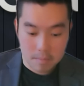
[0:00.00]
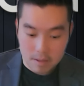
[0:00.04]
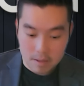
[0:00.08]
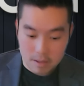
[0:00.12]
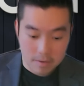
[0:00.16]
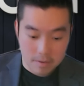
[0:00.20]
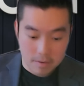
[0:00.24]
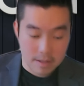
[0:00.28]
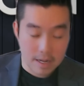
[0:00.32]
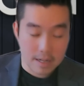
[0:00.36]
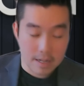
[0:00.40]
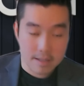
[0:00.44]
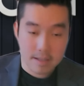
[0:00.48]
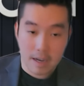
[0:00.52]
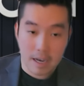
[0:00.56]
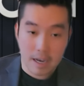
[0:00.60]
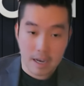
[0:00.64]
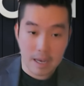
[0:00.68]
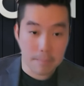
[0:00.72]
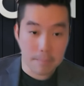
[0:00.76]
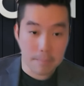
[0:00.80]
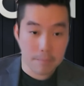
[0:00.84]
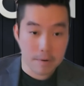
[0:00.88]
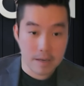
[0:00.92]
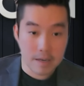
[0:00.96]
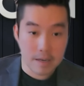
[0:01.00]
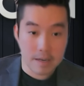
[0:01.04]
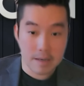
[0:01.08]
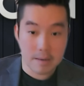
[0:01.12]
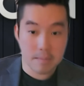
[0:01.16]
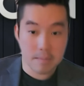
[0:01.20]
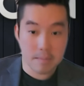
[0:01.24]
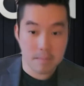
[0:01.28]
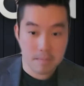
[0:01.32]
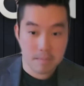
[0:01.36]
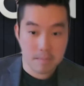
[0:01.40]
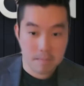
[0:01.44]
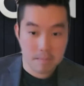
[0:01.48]
during that time
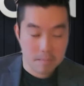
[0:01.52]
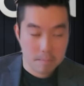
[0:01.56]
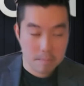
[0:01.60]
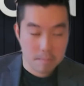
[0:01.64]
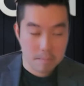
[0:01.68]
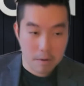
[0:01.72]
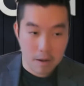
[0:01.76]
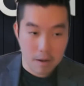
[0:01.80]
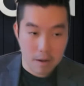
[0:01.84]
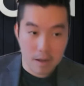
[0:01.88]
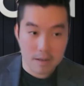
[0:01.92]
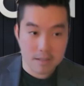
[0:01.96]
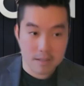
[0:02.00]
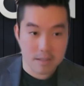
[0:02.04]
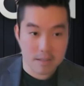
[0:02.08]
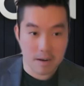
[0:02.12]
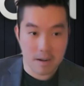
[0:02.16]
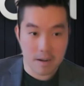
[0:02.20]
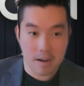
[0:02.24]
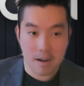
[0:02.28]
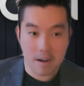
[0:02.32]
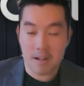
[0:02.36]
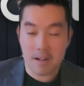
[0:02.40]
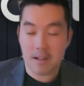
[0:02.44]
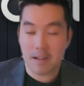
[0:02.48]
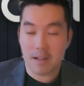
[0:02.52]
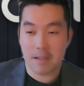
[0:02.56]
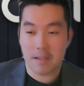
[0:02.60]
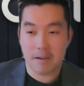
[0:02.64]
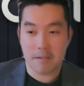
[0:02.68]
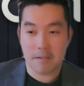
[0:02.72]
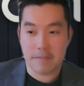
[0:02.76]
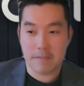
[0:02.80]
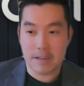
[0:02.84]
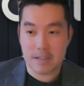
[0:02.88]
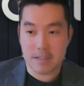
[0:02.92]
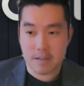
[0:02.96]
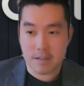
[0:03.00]
we paused on all
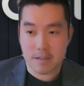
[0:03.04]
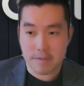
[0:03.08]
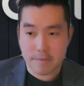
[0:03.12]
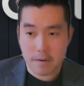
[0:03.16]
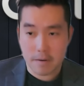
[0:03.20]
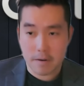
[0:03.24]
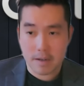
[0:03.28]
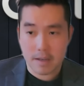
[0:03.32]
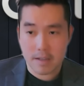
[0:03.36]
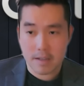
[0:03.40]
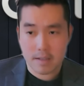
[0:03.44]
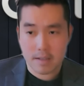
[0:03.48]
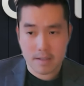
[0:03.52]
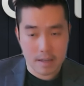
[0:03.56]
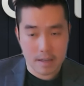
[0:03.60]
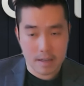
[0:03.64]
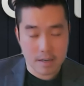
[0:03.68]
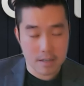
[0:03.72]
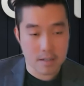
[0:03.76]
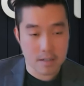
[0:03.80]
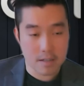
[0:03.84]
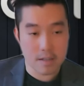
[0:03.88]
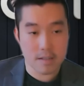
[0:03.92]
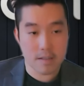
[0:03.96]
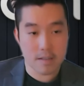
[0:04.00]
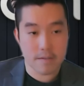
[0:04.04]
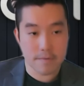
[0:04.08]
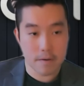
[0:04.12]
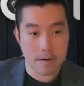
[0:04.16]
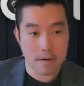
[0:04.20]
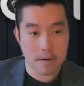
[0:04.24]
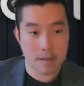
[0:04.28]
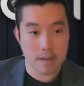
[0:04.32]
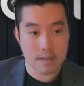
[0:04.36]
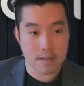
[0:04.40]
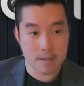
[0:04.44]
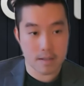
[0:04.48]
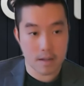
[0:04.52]
other feature focus and just
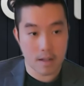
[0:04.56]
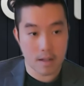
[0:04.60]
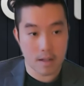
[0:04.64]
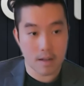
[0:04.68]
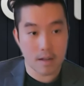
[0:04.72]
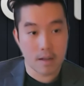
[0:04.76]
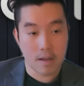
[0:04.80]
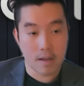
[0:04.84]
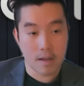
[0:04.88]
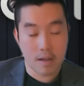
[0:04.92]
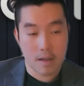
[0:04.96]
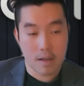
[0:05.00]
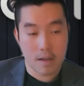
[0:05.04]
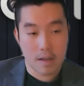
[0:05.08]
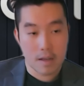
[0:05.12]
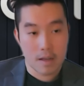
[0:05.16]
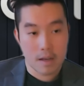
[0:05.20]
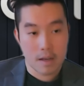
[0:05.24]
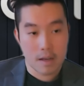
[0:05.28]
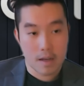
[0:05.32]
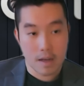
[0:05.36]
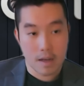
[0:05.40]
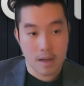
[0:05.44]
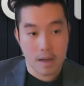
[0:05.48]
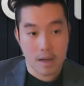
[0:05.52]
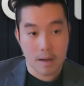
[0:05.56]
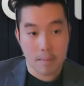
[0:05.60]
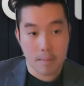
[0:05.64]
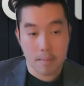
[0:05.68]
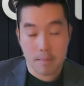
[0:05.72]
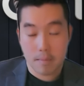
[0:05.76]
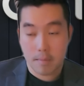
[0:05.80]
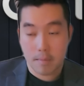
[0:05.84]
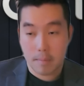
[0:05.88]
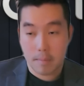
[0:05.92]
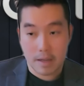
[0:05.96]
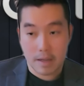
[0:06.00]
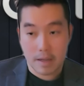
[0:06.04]
focused on
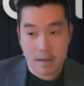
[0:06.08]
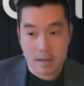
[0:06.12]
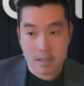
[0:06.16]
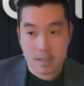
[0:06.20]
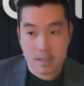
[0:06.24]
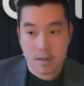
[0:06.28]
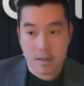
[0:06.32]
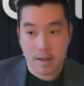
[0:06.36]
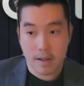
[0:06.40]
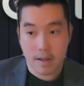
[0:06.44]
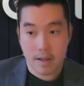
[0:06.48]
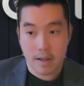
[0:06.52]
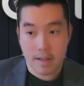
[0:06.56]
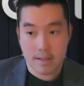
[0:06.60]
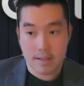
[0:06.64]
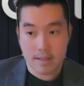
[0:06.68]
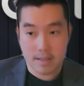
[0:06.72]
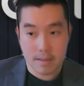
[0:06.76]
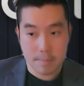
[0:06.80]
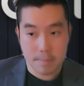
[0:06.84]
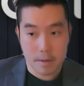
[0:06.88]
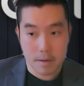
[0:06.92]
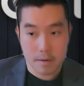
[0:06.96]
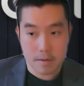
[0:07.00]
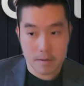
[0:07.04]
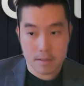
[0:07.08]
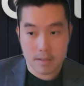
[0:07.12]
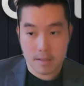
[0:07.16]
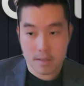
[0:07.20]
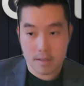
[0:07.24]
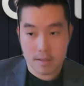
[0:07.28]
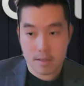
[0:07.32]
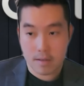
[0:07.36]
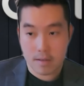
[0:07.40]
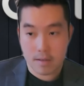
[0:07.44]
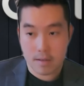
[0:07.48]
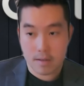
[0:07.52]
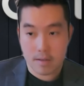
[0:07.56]
making sure it's the
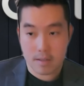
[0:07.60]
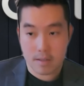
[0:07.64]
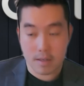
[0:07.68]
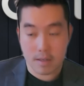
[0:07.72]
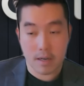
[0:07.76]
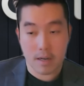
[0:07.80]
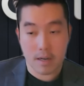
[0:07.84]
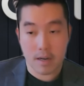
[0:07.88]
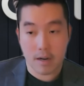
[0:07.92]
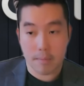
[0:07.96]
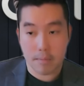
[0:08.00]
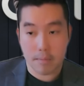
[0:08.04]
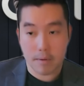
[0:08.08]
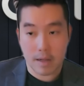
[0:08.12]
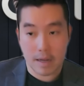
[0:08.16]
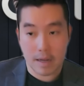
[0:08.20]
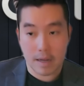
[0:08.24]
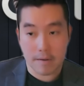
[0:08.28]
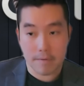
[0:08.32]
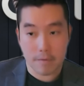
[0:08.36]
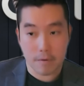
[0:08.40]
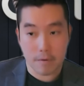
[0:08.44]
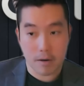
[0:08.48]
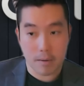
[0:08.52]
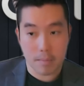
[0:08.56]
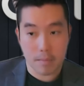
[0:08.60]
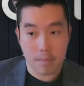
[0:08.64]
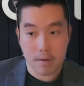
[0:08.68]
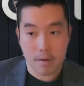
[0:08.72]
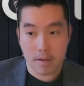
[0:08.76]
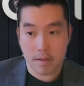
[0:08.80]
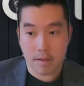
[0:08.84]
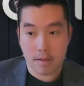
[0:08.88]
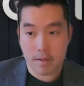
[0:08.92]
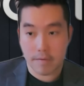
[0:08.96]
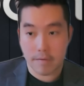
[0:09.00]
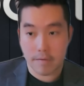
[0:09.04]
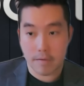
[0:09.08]
most secure platform
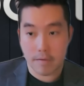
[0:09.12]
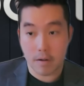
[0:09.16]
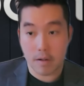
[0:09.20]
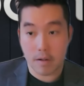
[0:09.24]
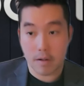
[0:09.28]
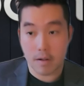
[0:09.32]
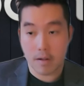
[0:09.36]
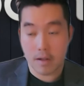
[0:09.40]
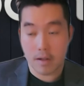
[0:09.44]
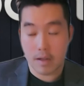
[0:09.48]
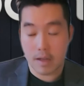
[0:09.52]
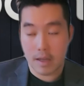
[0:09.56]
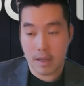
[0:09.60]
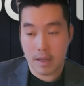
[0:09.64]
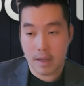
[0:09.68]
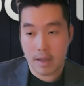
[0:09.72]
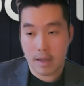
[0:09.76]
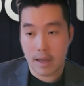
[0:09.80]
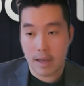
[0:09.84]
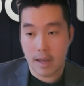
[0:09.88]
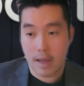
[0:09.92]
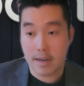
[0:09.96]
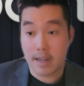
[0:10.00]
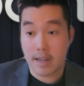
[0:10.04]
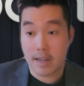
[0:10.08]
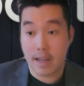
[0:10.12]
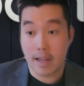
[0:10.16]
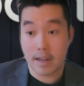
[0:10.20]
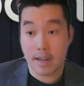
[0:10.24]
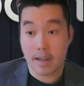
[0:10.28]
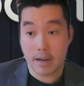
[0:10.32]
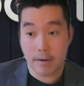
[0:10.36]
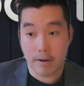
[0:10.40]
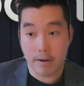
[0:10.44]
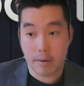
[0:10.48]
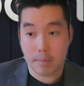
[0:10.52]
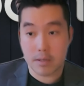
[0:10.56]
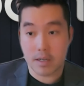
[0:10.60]
with full end-to-end
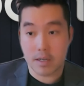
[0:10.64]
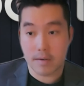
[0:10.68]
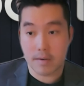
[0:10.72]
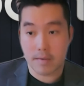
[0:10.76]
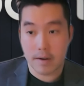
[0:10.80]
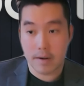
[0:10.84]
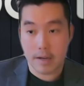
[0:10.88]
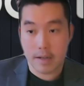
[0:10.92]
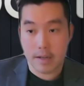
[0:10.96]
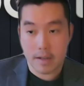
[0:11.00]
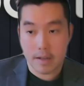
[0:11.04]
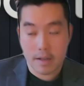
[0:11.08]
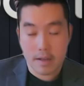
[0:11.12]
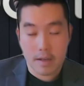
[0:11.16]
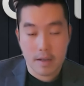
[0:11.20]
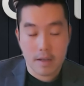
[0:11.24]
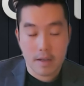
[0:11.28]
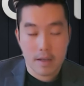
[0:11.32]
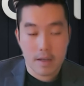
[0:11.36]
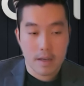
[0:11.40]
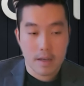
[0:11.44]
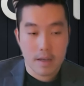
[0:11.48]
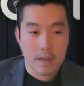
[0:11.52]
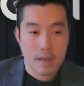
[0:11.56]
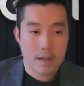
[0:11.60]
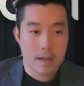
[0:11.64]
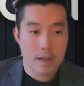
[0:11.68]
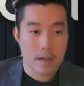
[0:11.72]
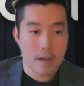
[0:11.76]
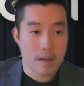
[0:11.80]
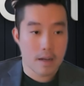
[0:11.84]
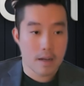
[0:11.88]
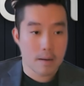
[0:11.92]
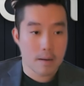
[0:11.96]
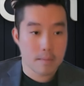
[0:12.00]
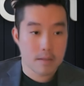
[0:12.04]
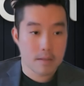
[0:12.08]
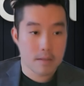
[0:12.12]
encryption, right?
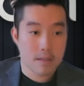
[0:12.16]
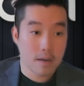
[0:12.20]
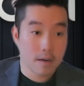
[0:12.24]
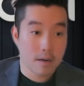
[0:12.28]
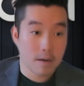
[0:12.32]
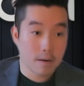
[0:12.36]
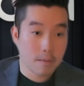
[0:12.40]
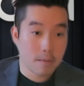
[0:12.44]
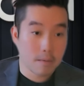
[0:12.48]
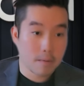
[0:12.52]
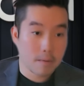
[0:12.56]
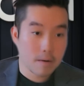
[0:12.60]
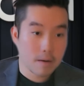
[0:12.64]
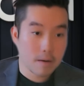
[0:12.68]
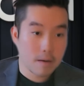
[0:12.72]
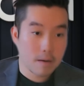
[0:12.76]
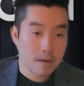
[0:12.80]
So